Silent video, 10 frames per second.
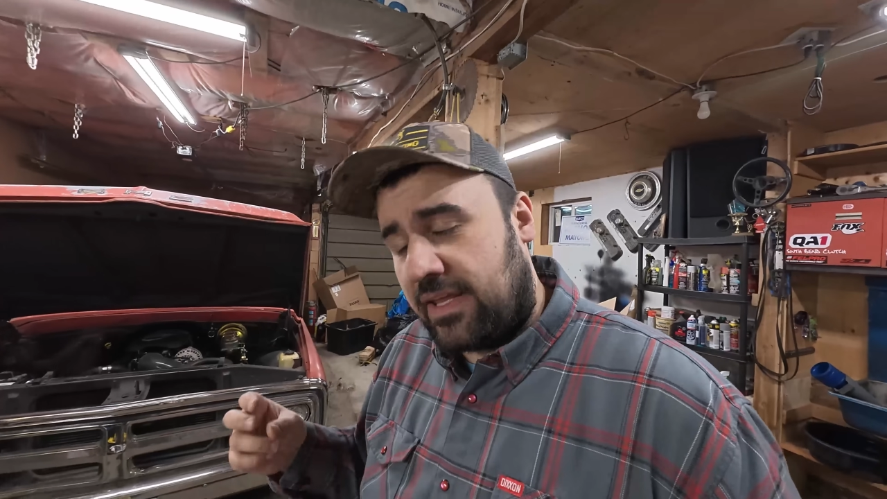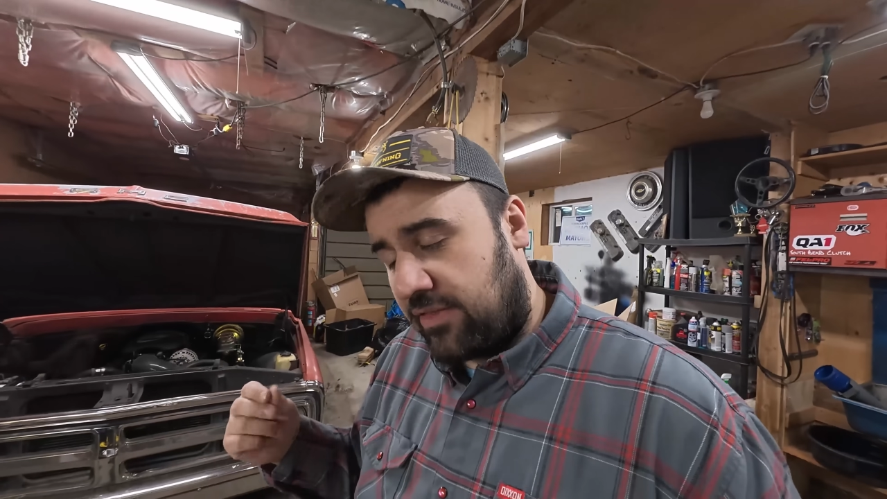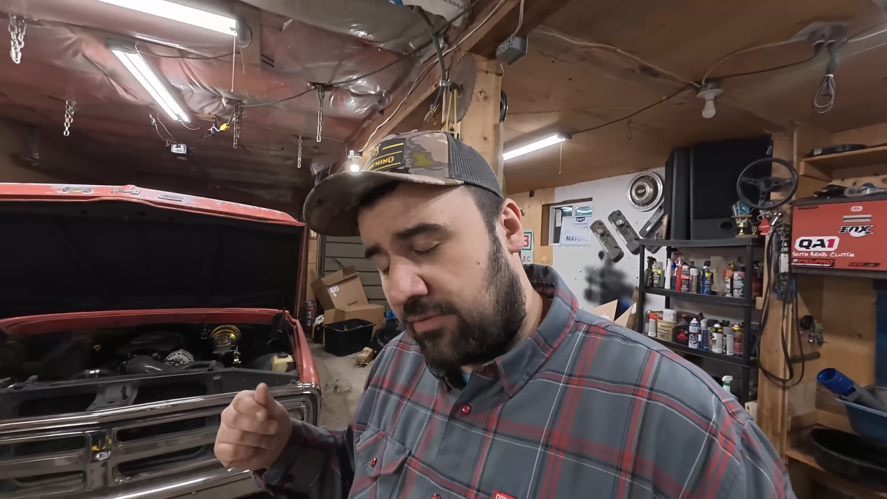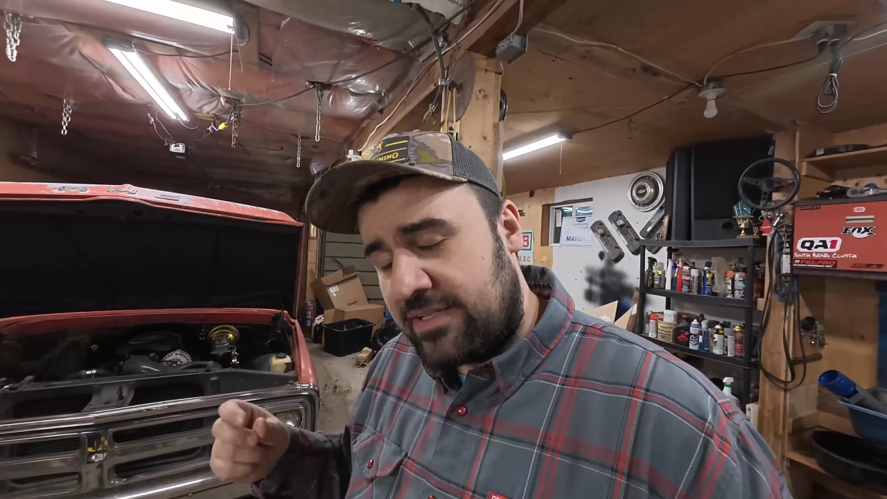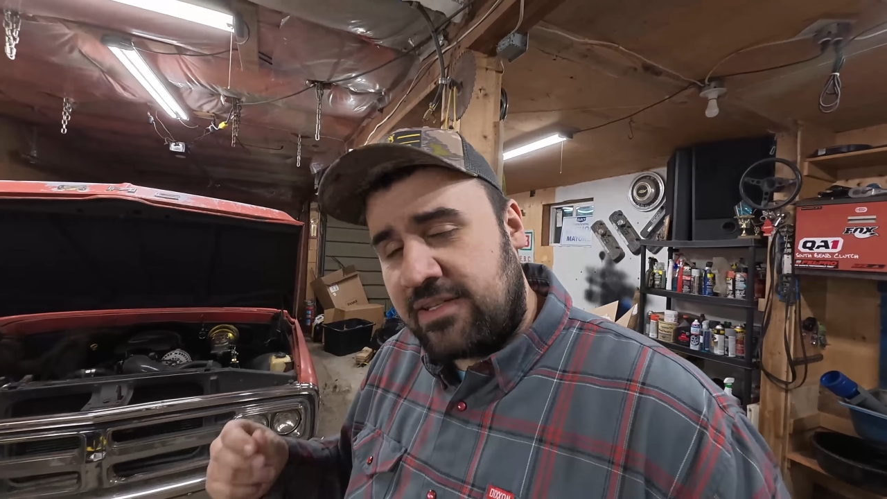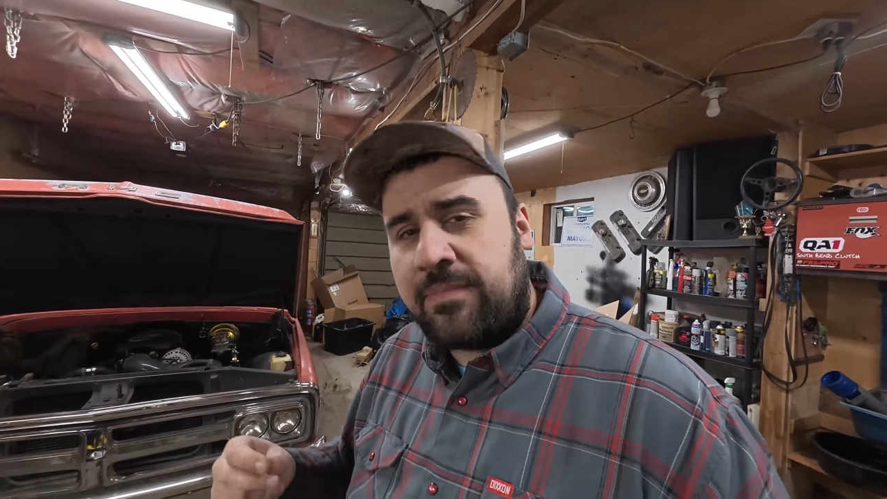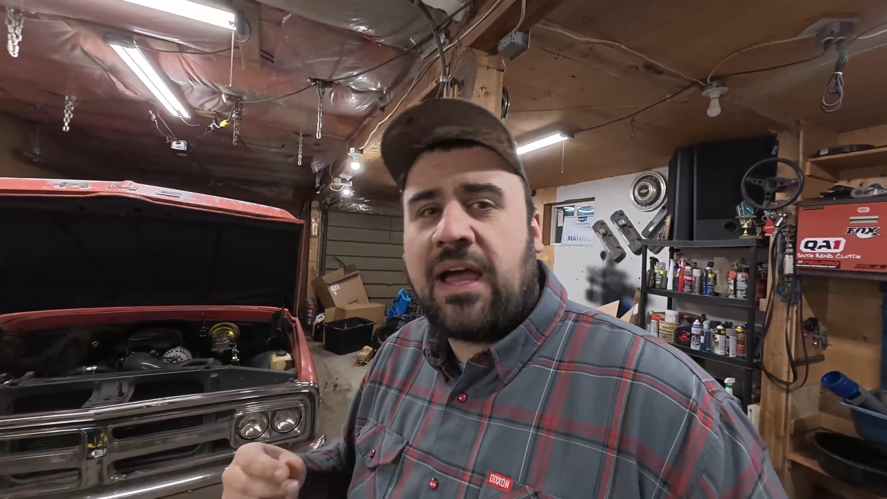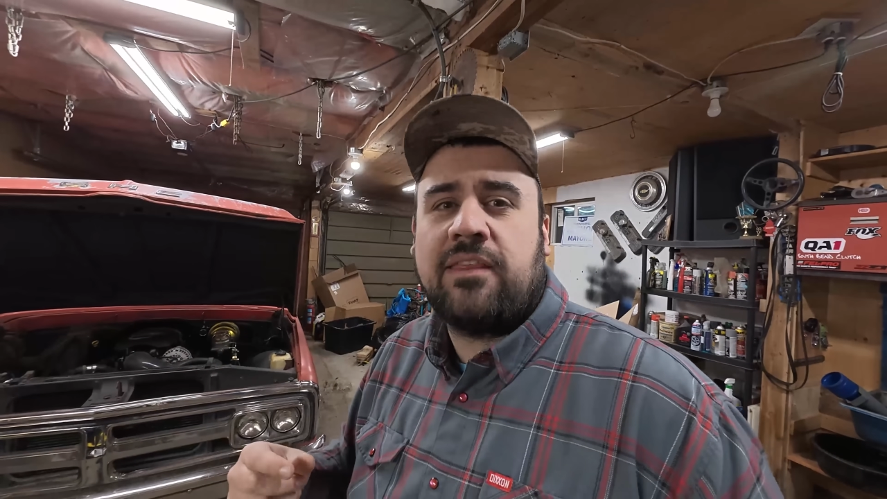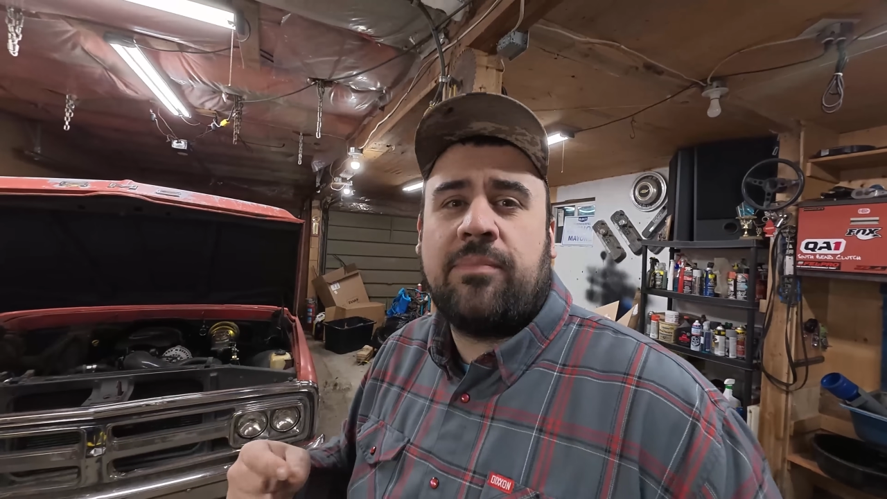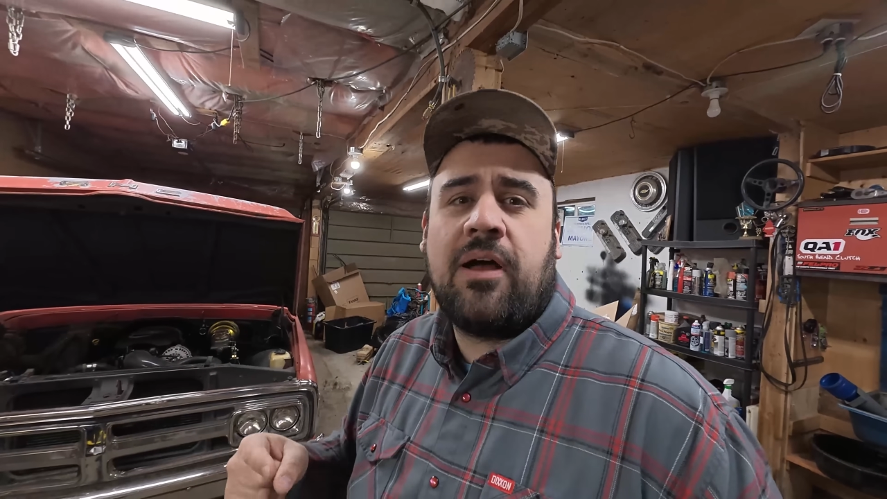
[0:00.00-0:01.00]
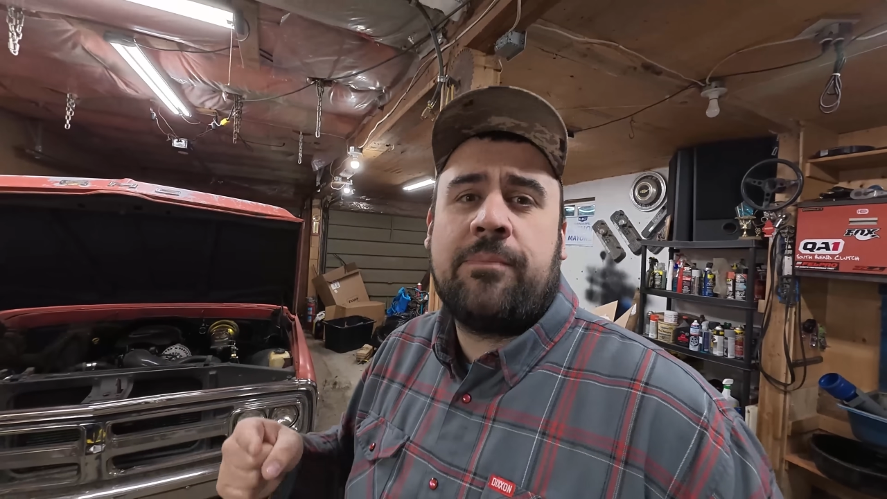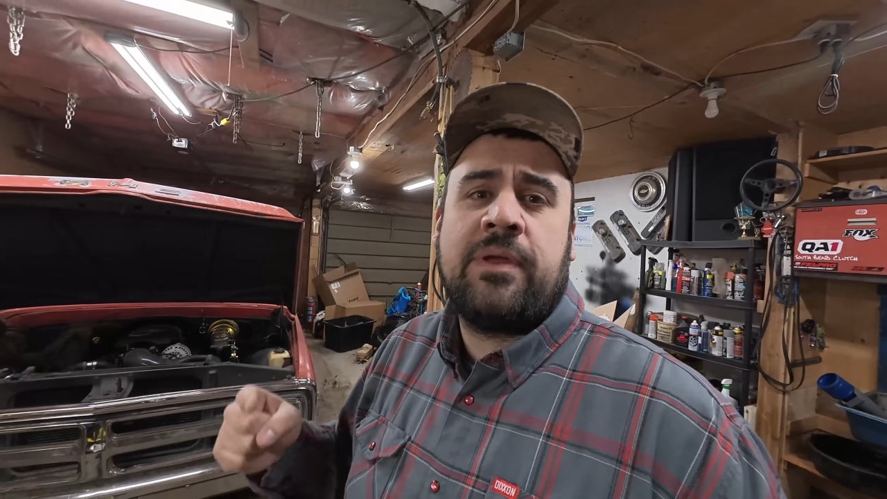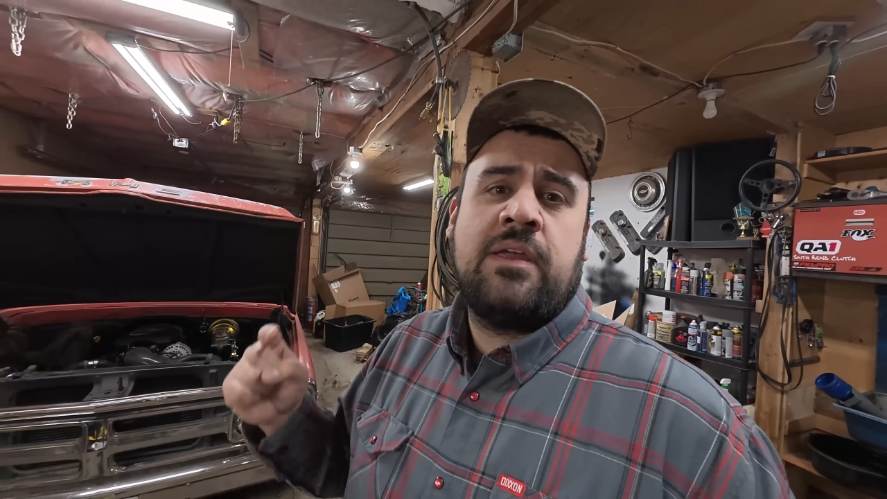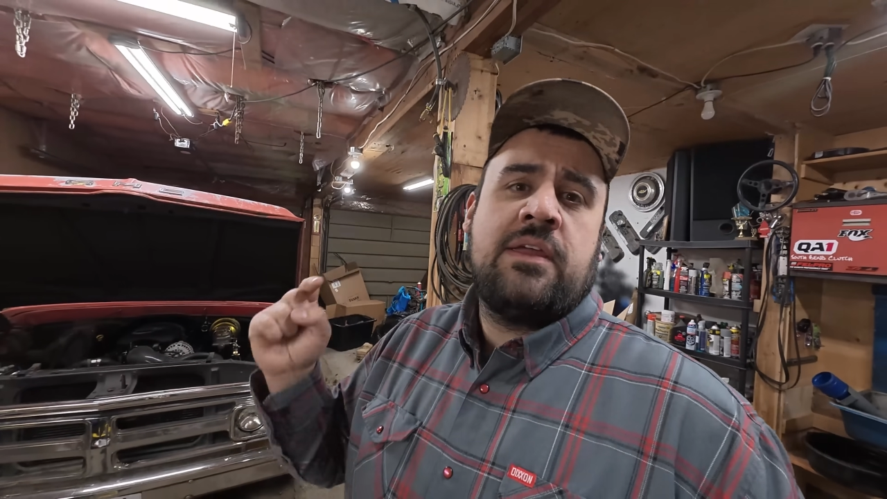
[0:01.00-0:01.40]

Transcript: that threads in the back of the pump